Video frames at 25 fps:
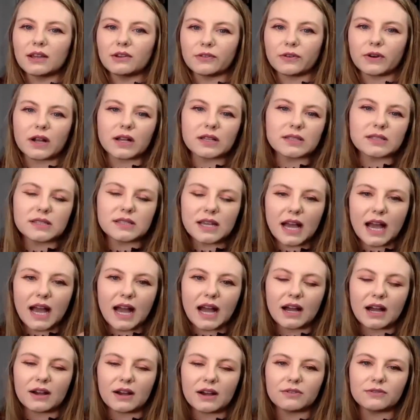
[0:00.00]
for us to
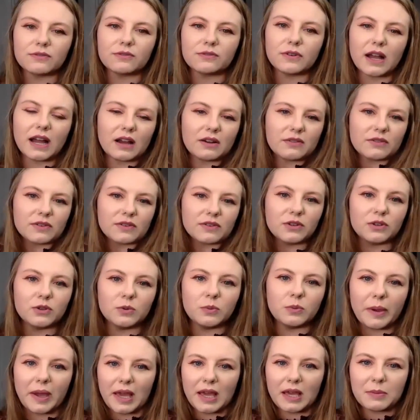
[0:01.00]
have a new
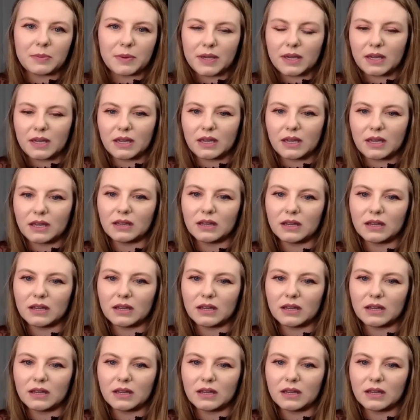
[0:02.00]
baby,